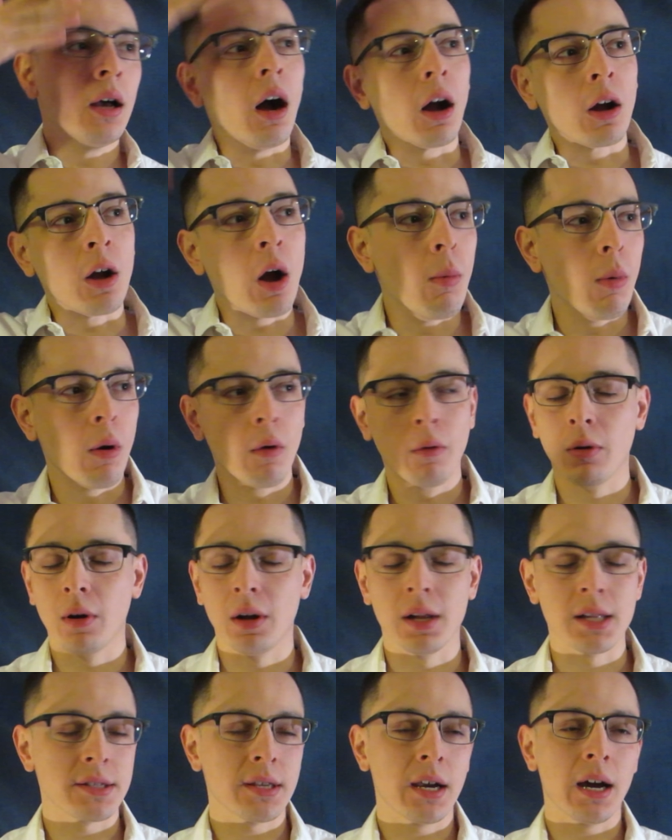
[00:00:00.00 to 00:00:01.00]
come over
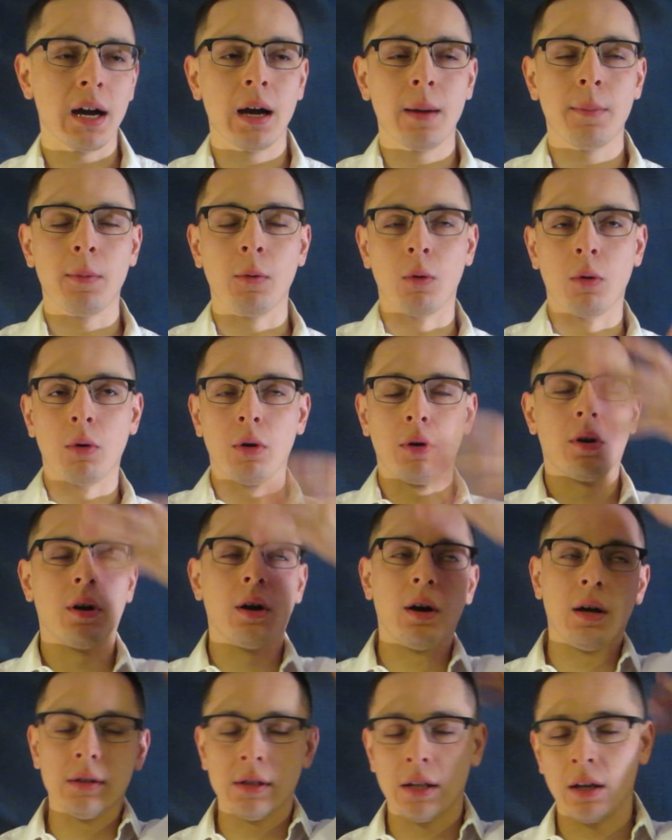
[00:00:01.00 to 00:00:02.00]
on top or
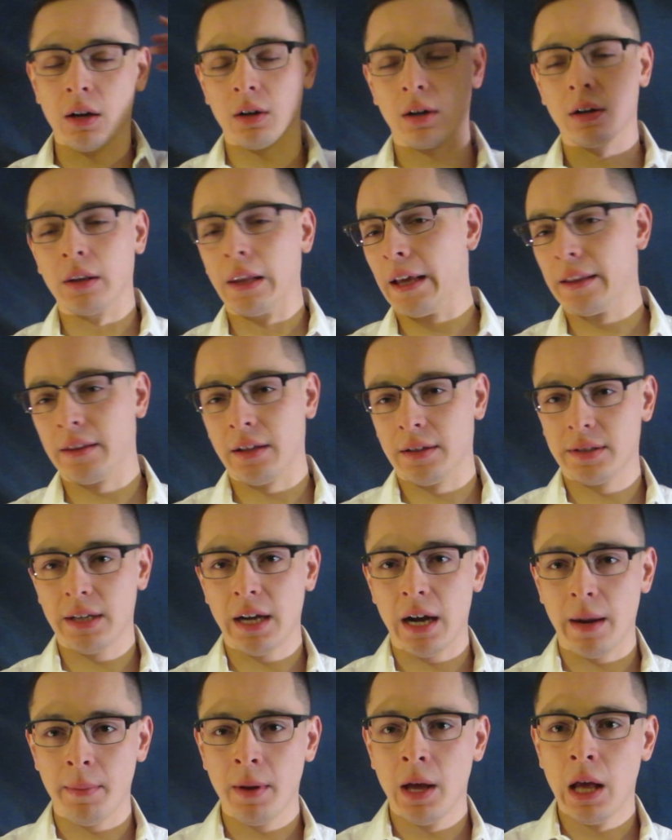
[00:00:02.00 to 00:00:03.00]
a longer length on
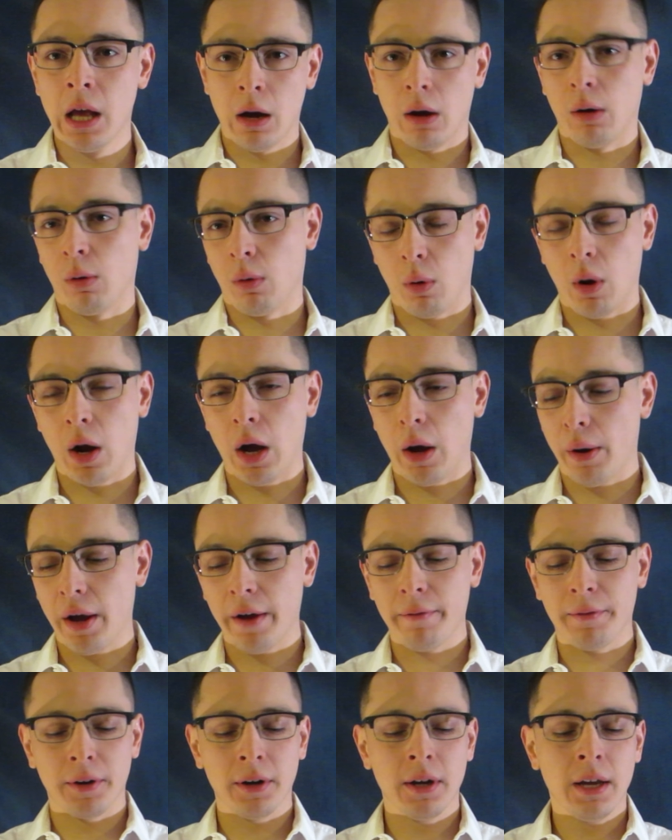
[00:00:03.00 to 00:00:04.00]
top.
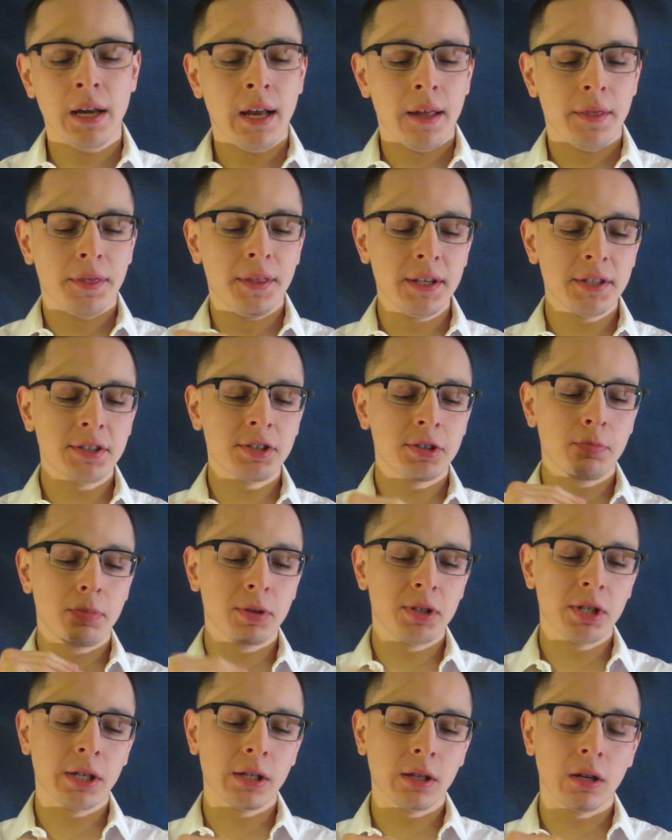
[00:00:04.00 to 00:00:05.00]
However, this
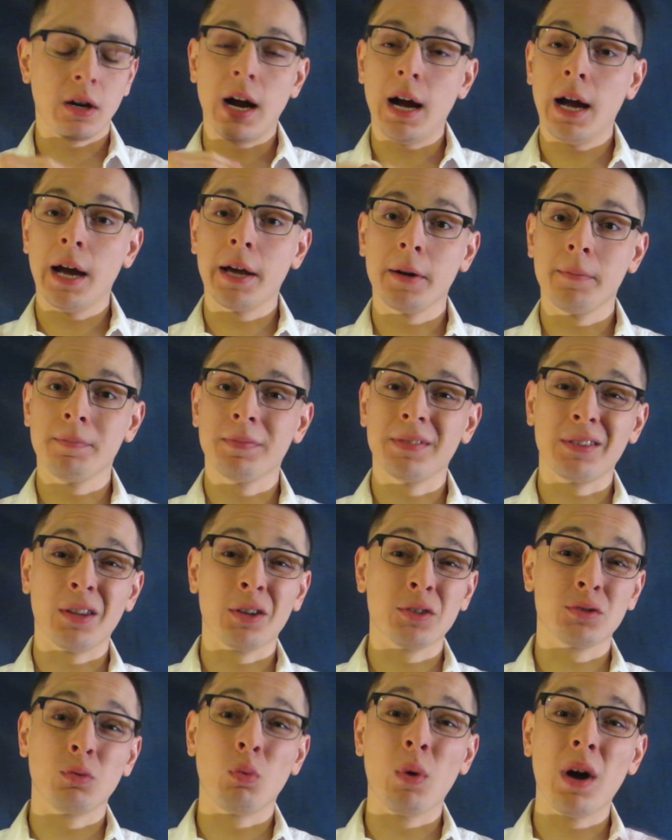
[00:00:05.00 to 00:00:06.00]
particular item
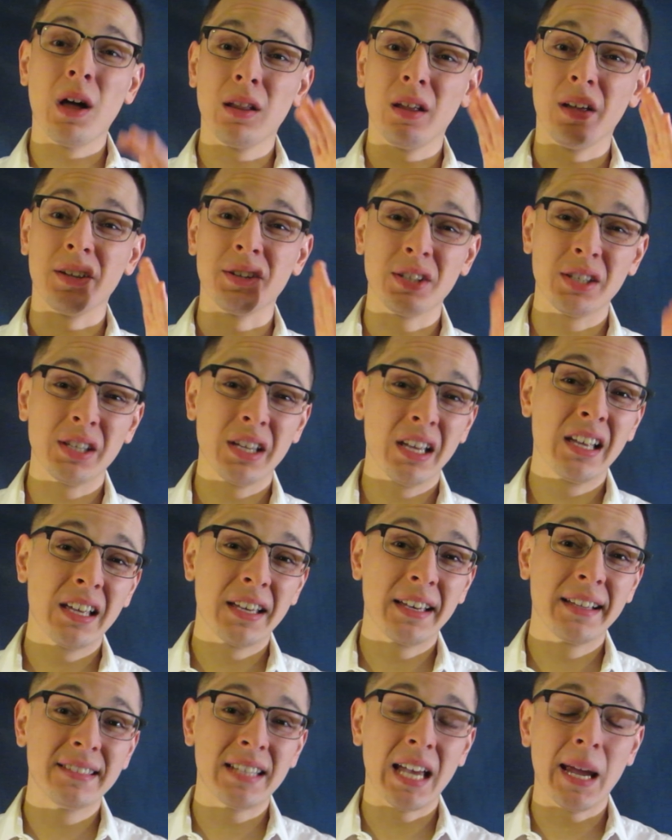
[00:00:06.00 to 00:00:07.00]
does well on
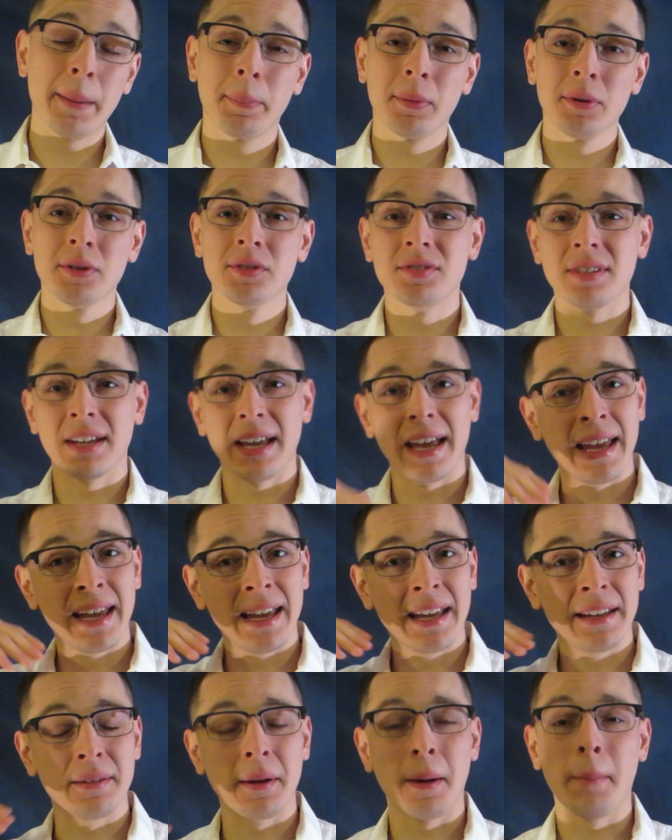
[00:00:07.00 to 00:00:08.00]
tapers
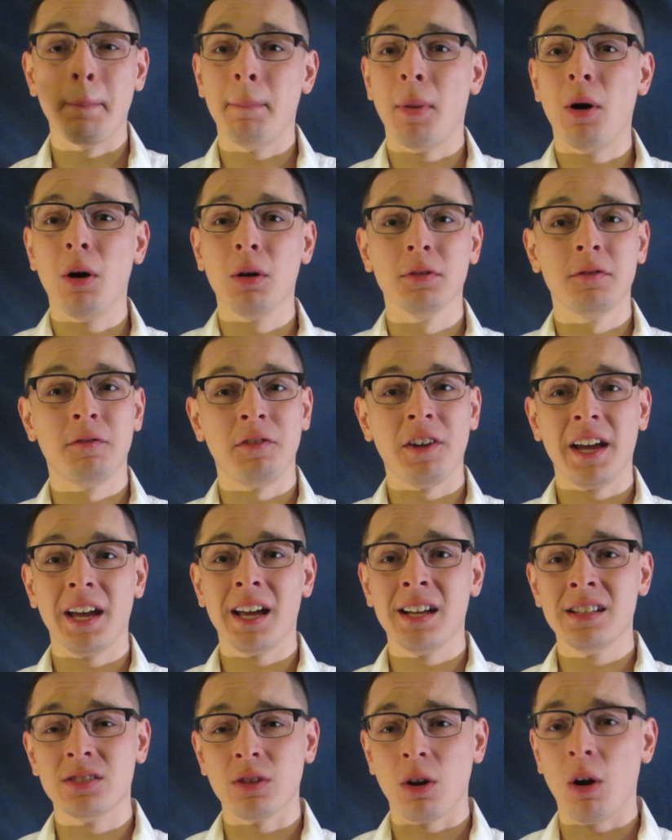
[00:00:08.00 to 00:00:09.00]
and bald fades.